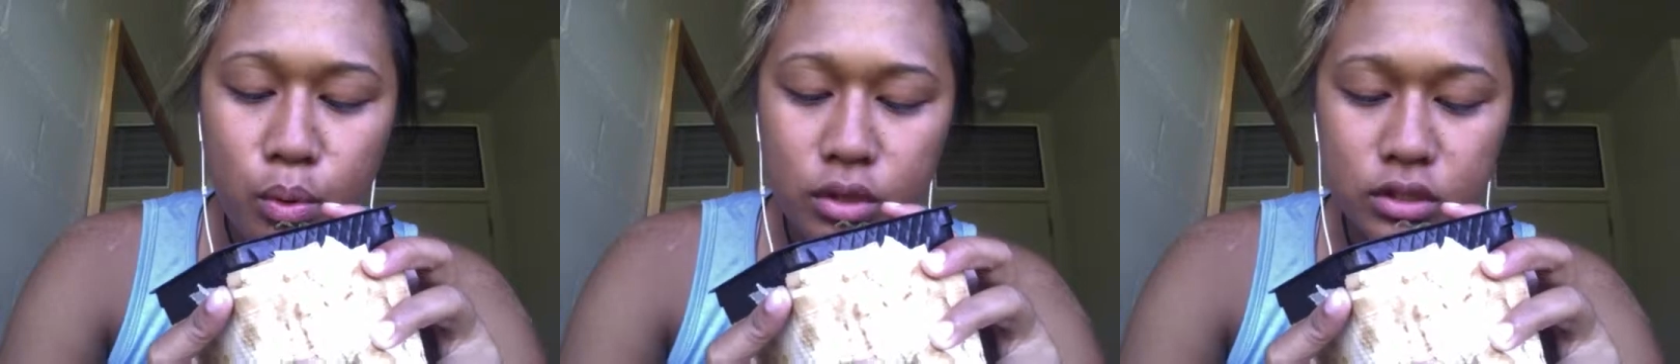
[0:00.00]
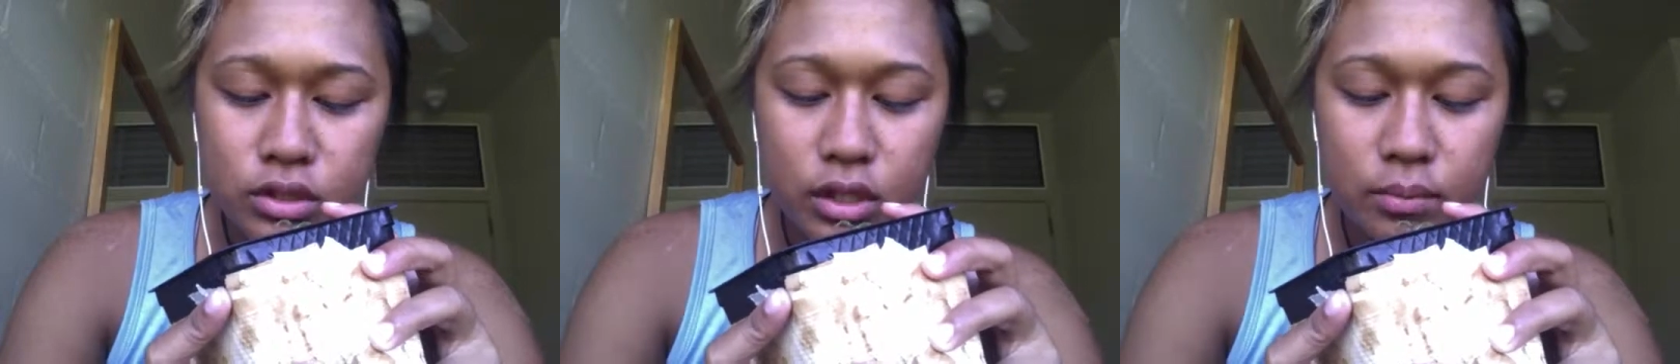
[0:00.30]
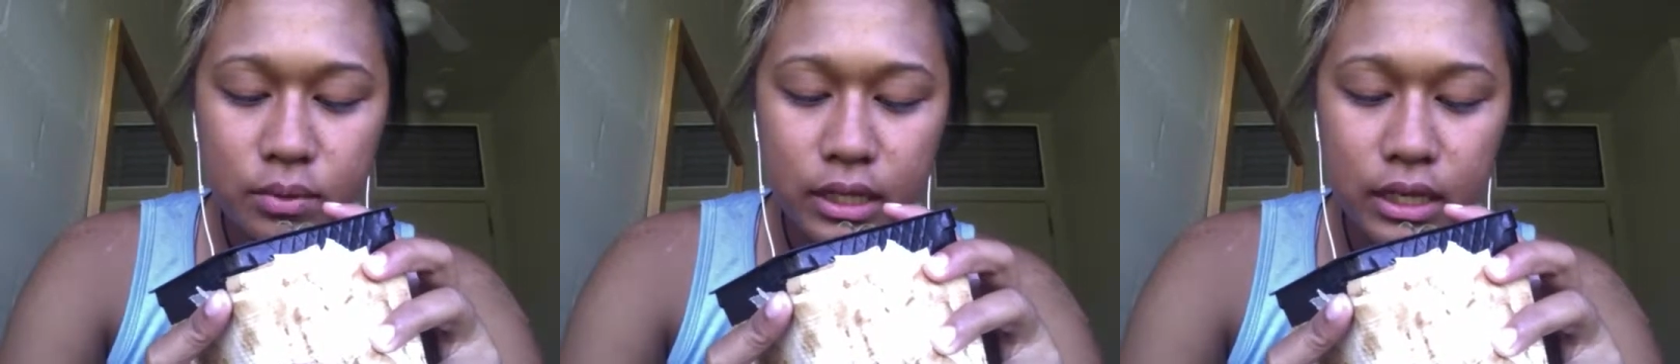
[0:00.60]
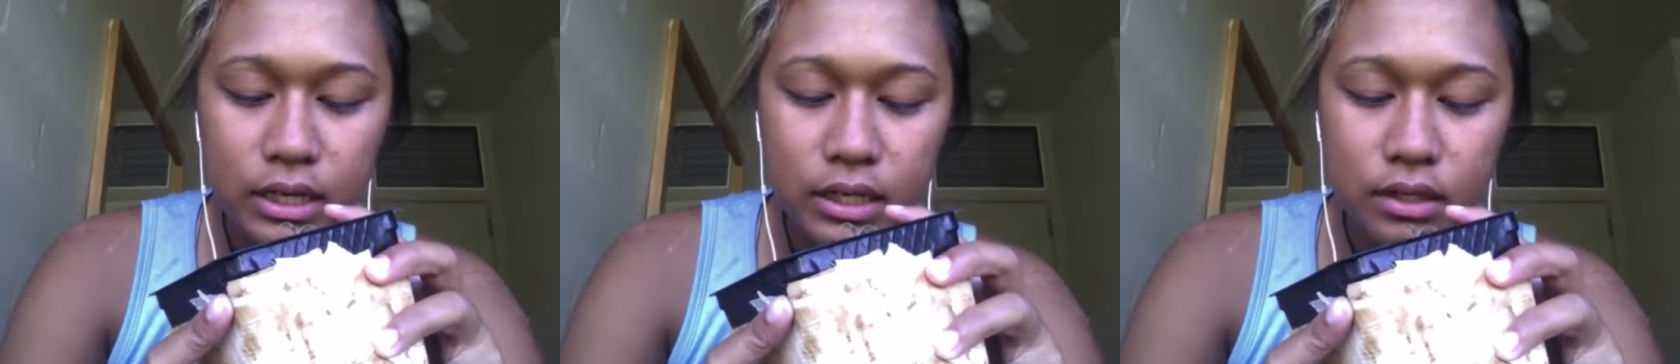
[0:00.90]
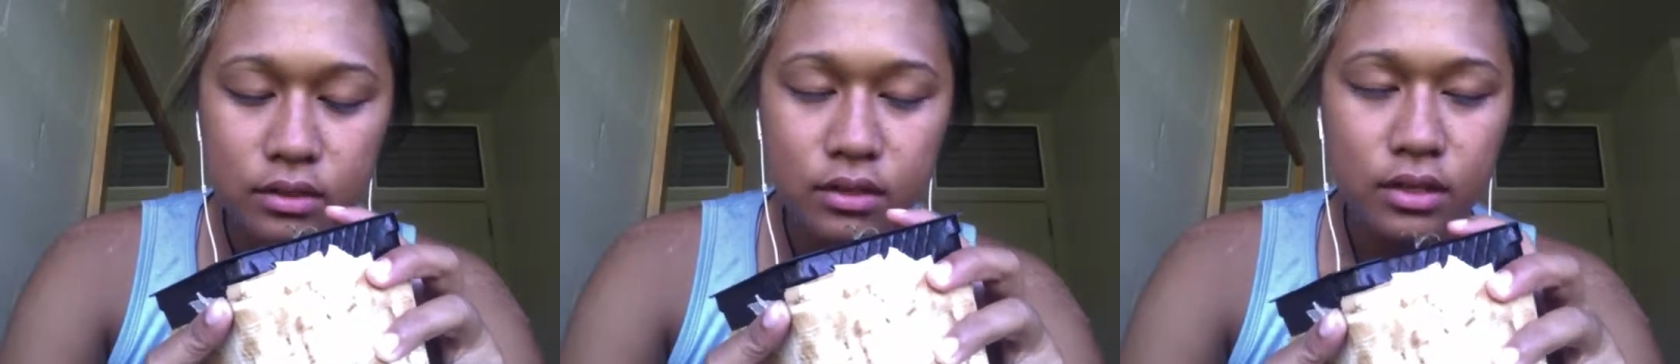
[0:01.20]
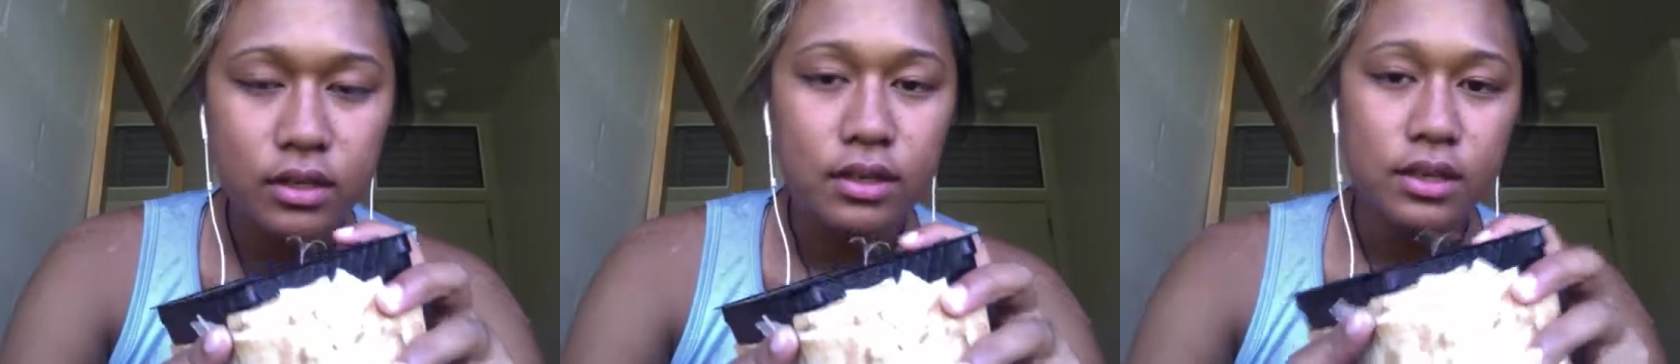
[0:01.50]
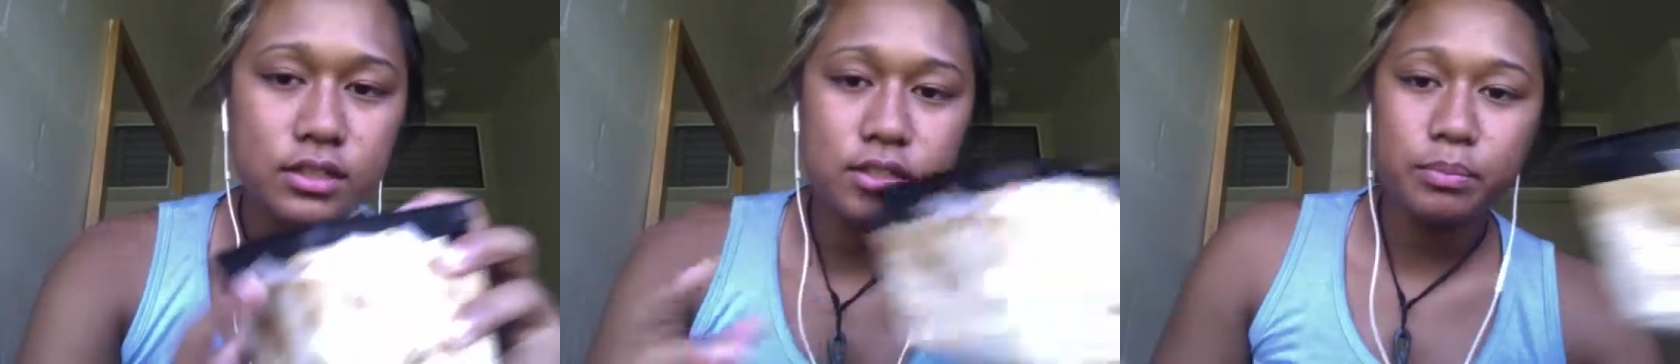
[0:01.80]
start planning
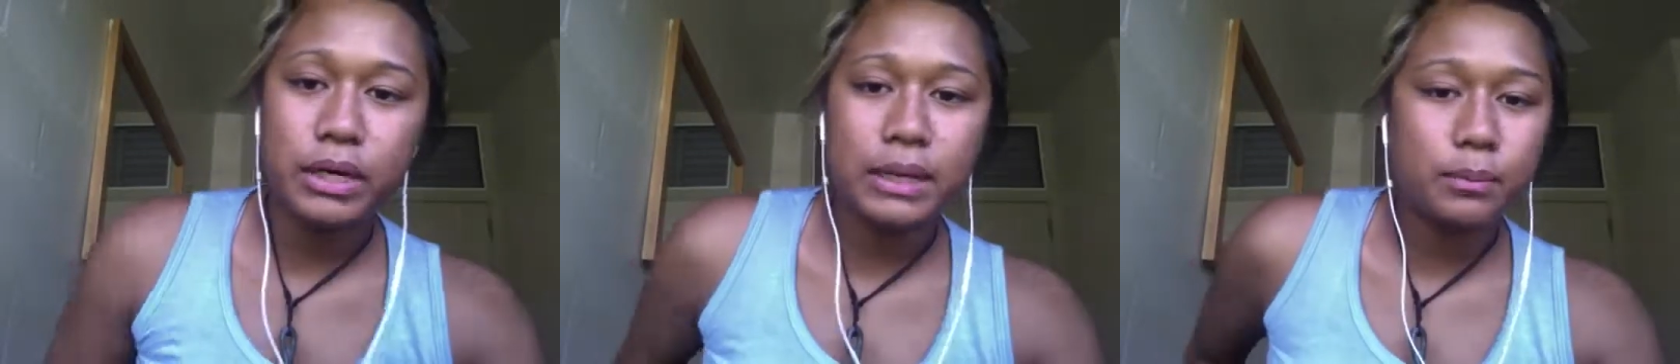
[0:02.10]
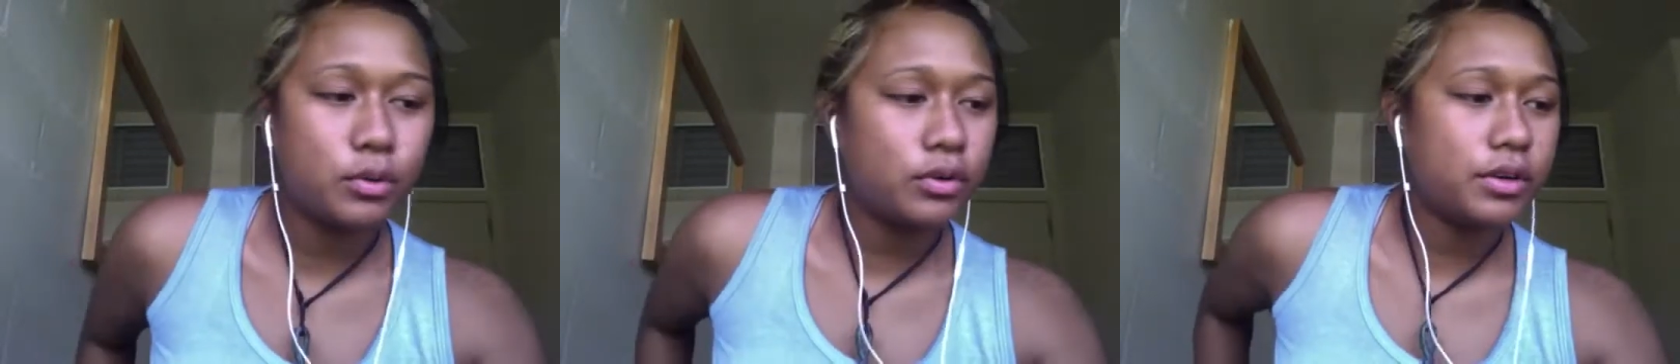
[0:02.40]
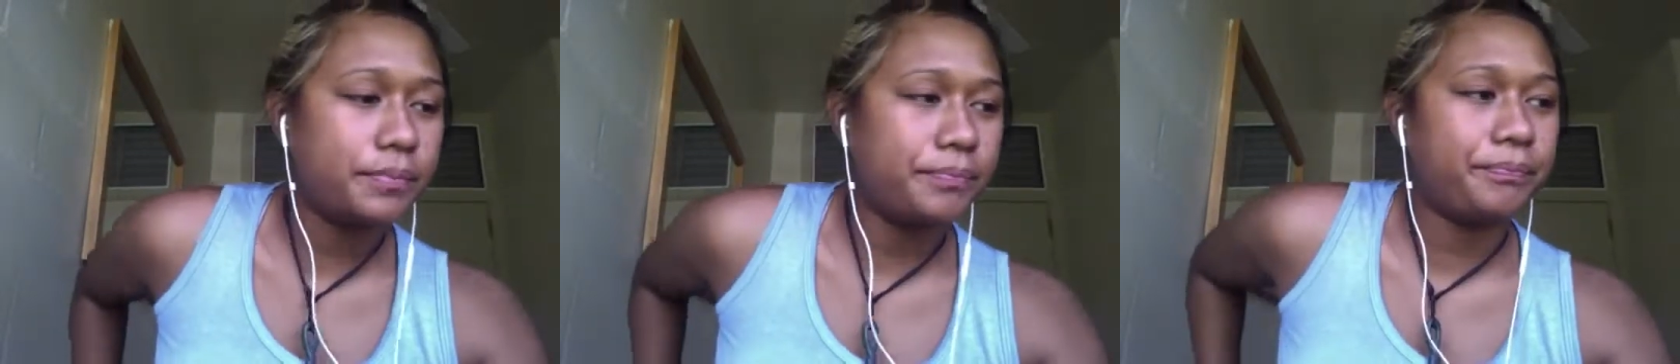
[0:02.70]
to buy more